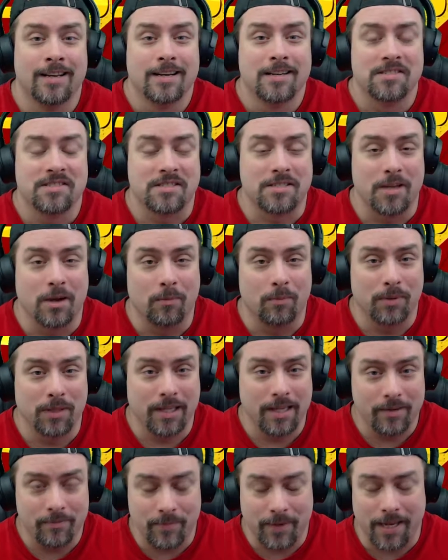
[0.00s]
So
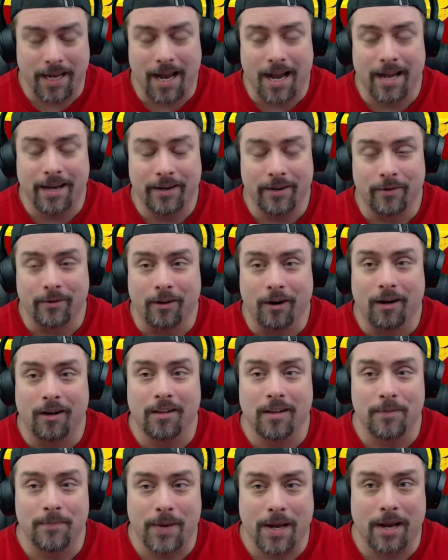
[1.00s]
believe me, I know all
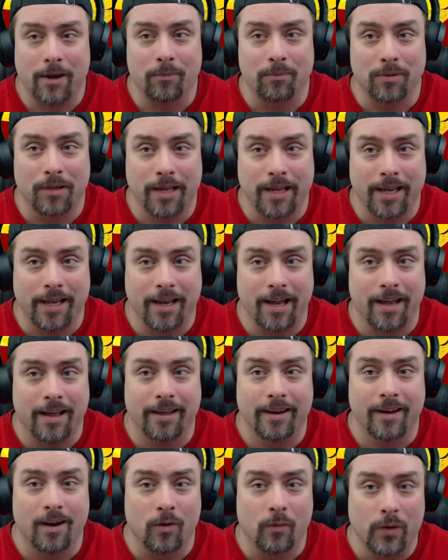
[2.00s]
about playing
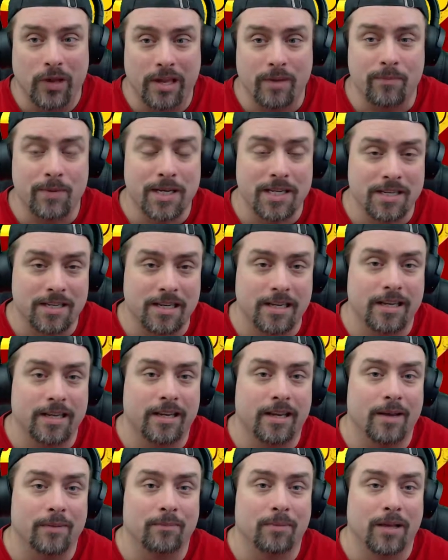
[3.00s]
on a weak
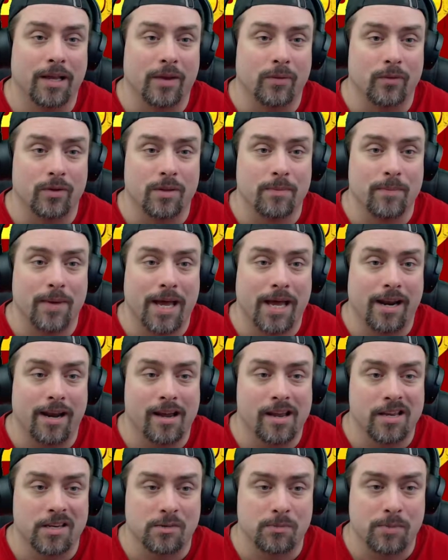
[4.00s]
PC and playing with a bad
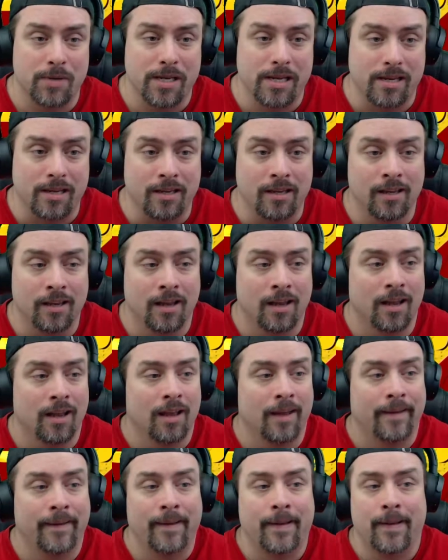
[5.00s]
ISP.
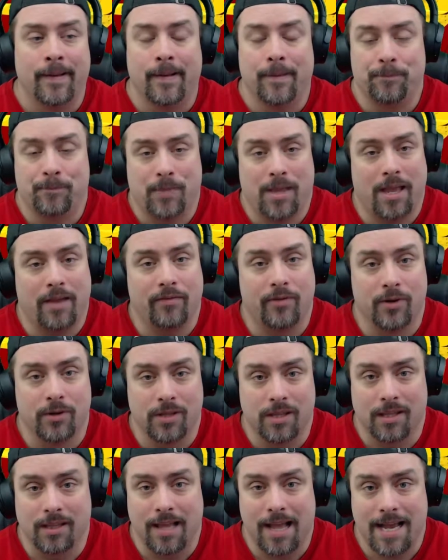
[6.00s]
If you're
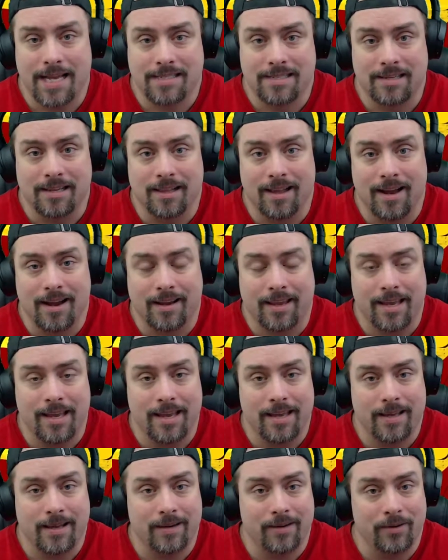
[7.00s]
the last to lock
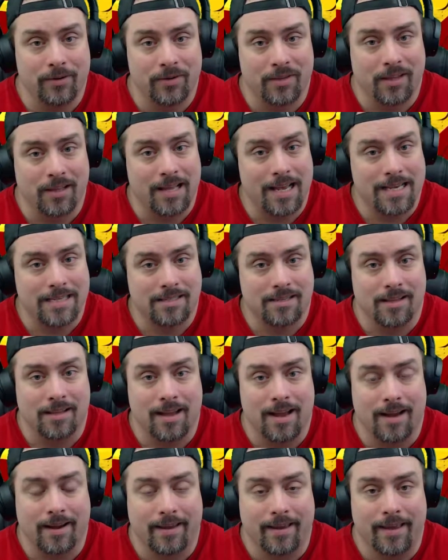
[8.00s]
in, you're the last to
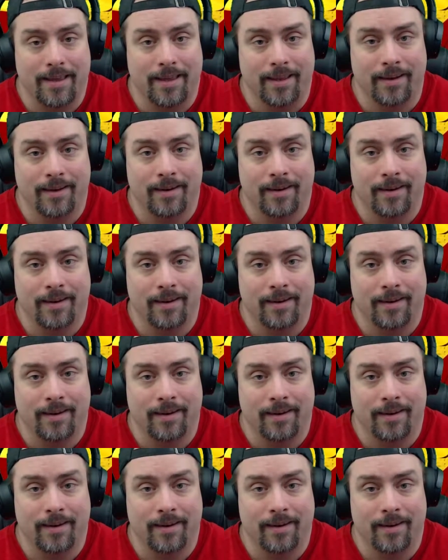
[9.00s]
lock in.